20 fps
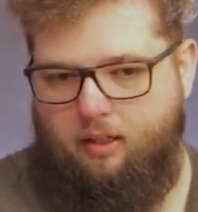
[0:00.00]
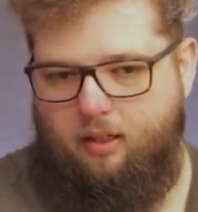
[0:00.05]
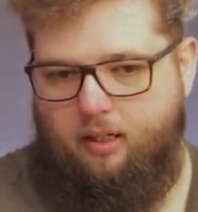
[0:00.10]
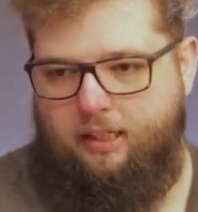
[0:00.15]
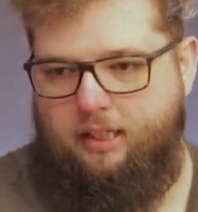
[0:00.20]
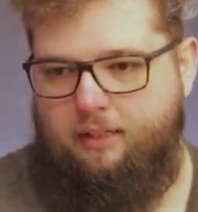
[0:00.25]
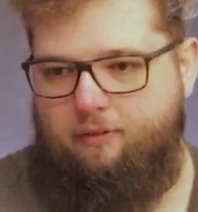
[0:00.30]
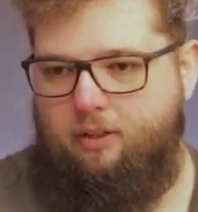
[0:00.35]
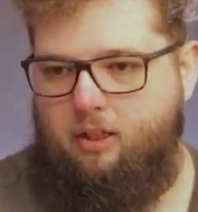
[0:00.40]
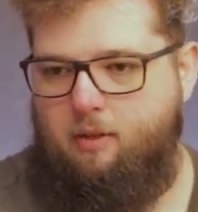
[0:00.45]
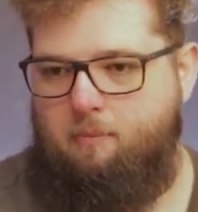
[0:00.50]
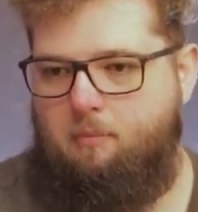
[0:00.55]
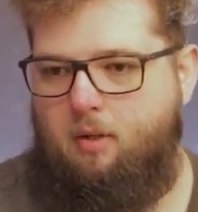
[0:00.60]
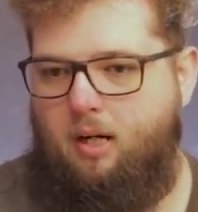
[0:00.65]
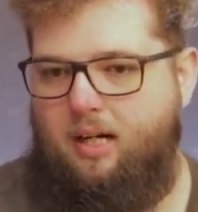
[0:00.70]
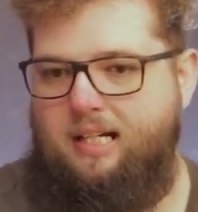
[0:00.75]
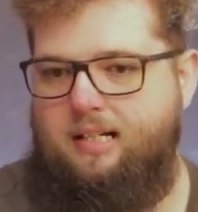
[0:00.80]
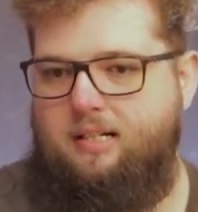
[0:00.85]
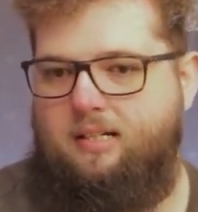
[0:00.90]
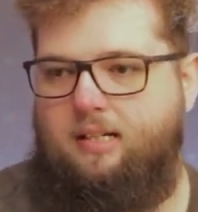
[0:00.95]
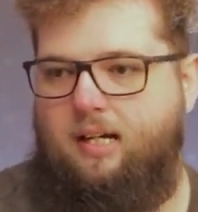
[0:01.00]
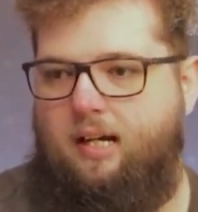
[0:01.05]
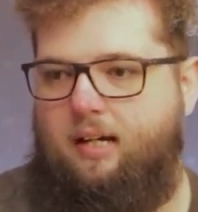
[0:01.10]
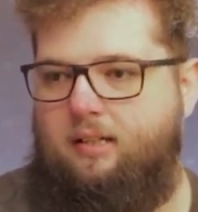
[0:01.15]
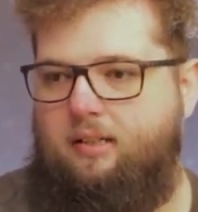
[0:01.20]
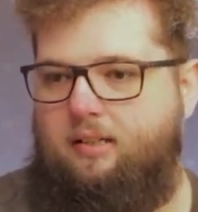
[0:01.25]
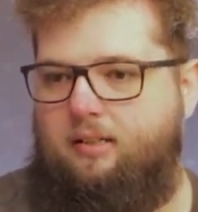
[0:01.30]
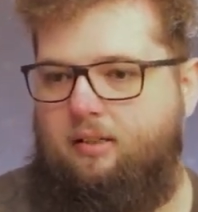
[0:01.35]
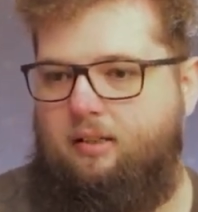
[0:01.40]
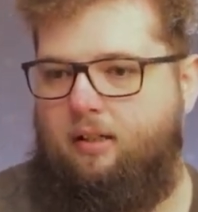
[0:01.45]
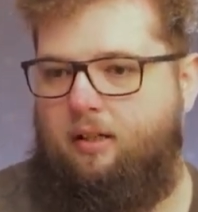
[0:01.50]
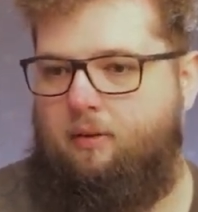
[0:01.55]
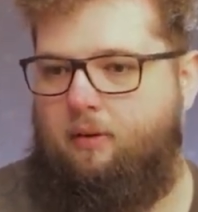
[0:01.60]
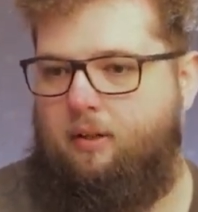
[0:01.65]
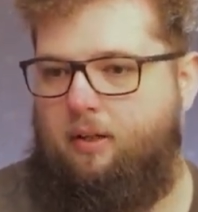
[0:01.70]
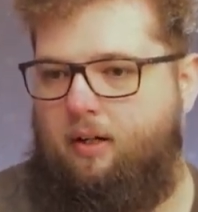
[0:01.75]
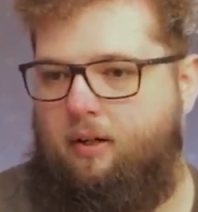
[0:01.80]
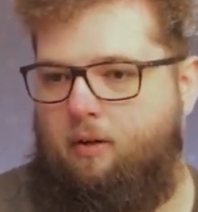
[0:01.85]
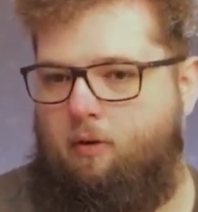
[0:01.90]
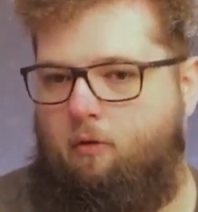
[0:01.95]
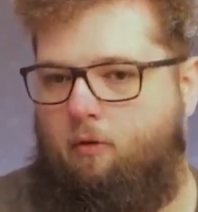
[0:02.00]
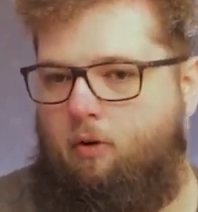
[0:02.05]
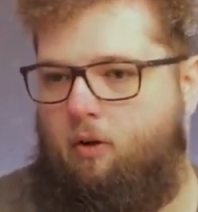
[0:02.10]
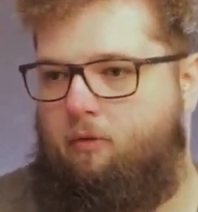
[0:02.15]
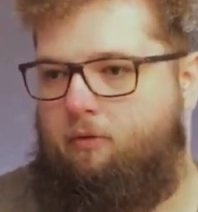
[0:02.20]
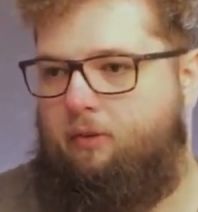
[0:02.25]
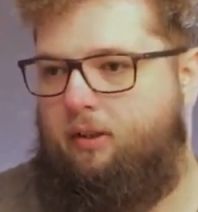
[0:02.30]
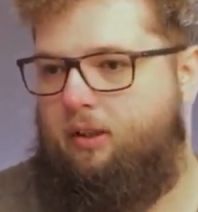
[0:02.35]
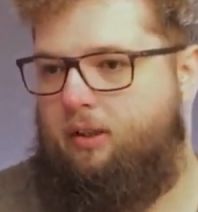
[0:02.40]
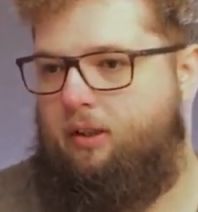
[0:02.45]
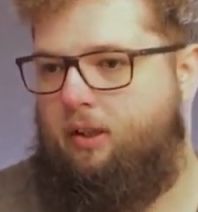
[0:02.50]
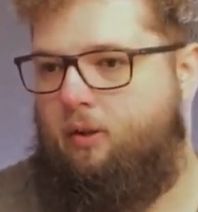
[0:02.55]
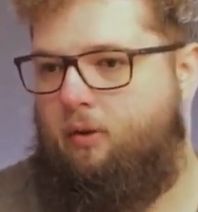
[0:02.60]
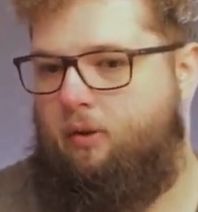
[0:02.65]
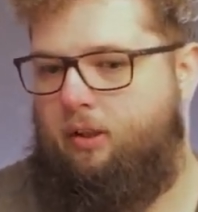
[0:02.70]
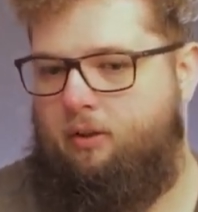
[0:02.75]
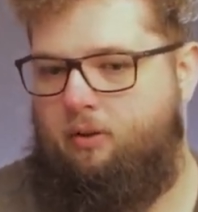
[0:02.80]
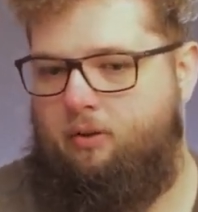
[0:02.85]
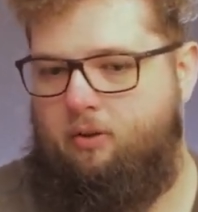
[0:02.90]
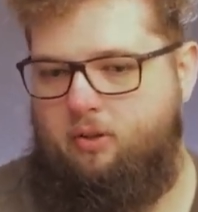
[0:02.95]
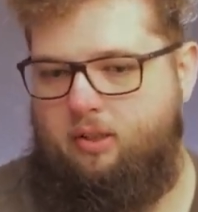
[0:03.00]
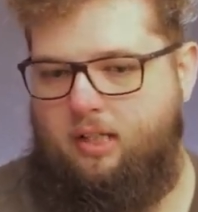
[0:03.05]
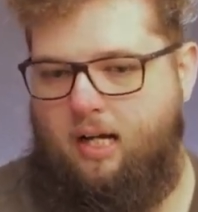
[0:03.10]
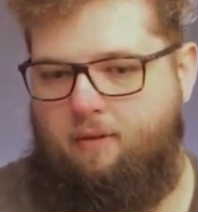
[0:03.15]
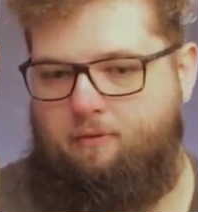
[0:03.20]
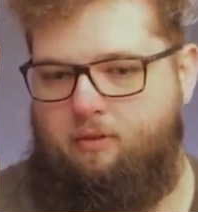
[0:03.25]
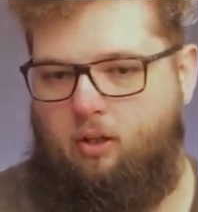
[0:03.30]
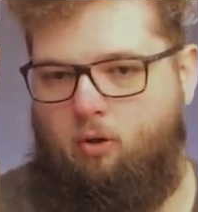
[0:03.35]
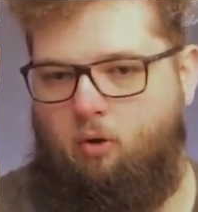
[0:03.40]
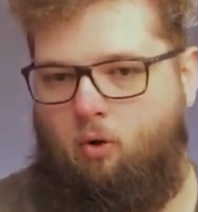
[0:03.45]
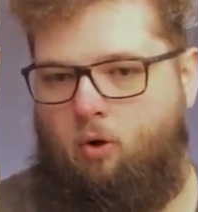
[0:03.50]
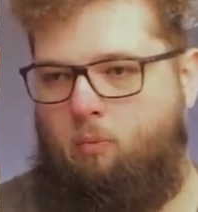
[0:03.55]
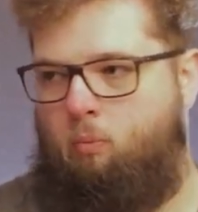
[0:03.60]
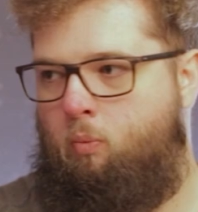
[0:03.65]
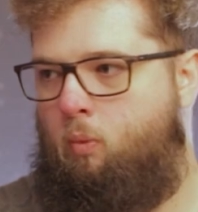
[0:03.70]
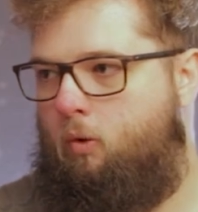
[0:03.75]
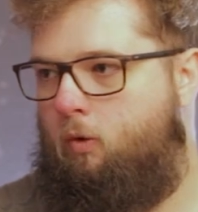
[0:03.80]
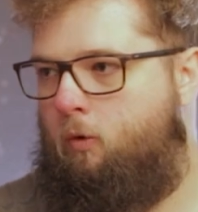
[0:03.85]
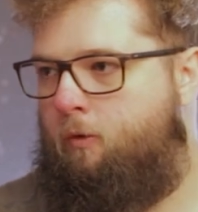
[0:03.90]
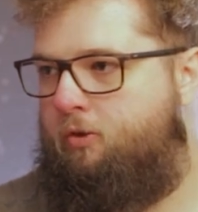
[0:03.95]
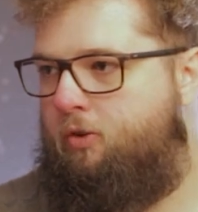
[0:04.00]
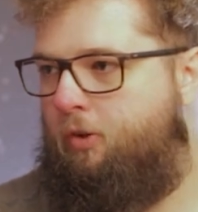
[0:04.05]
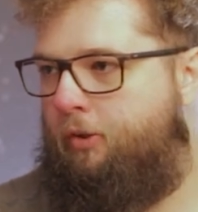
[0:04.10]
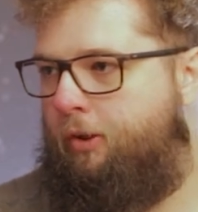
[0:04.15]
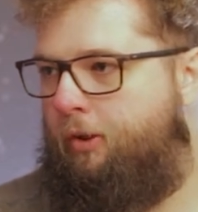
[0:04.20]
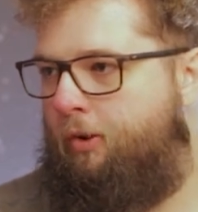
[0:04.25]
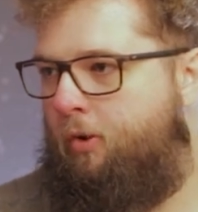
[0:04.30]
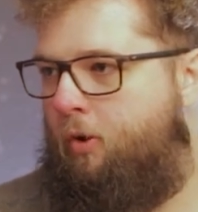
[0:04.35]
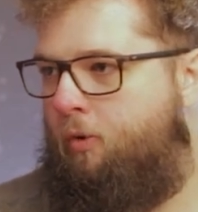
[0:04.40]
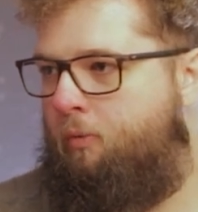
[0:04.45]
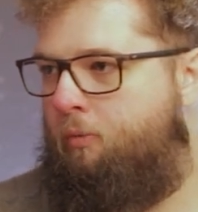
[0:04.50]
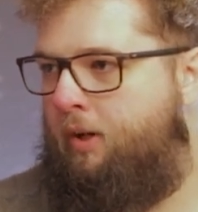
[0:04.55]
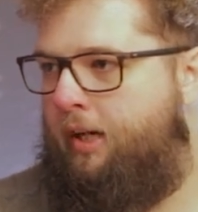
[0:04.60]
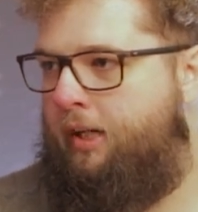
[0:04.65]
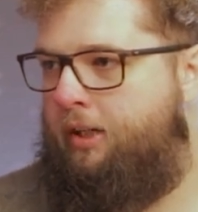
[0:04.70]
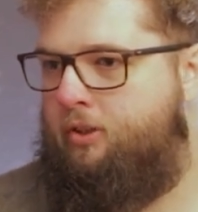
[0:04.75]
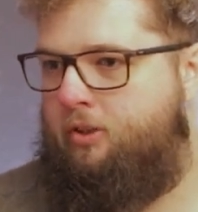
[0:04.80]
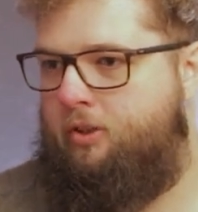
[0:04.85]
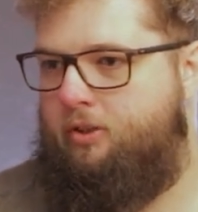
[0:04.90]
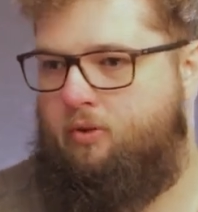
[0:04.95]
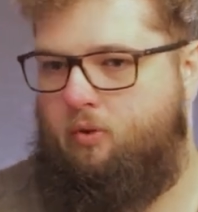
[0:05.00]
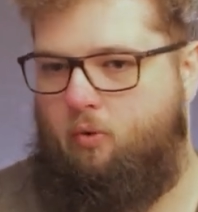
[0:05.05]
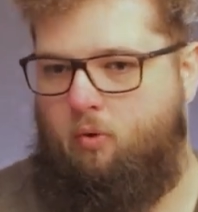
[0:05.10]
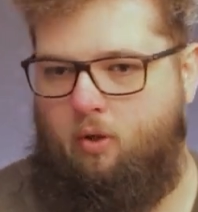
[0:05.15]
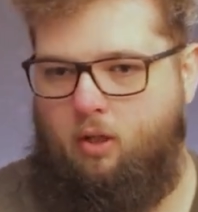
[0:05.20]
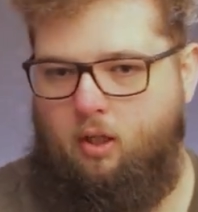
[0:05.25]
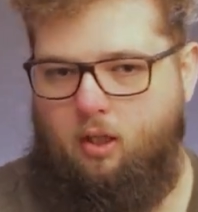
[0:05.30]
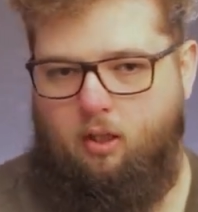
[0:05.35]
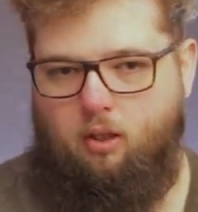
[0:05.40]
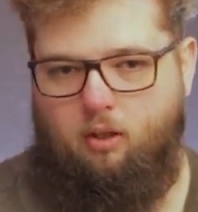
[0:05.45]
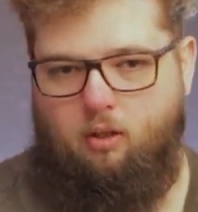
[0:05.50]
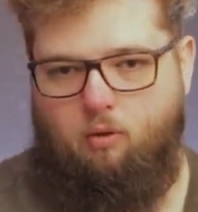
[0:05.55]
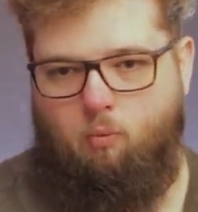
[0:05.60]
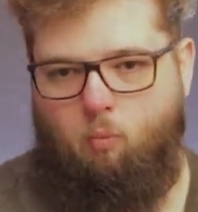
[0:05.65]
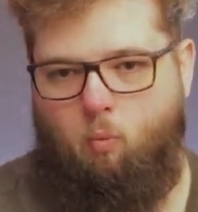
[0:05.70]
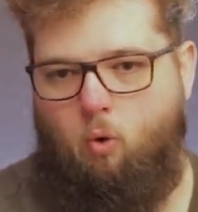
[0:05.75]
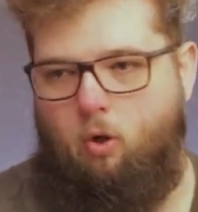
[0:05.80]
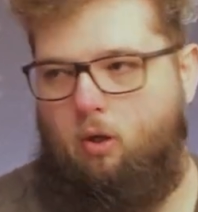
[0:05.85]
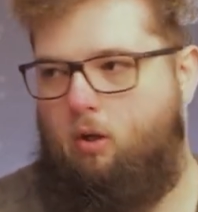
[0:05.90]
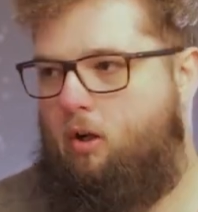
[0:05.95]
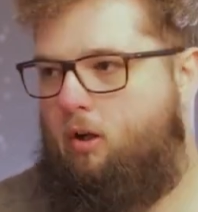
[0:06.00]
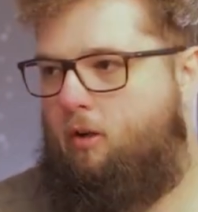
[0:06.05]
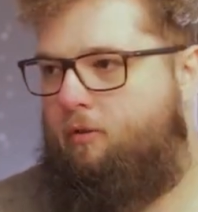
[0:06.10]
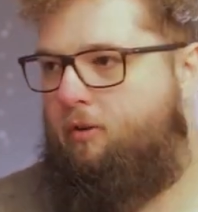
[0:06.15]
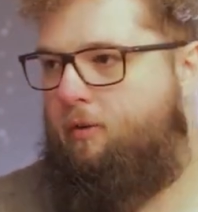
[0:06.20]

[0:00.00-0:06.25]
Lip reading: And even the mindsets are evolving. You used to have the lone wolves or the lone rangers or Warlock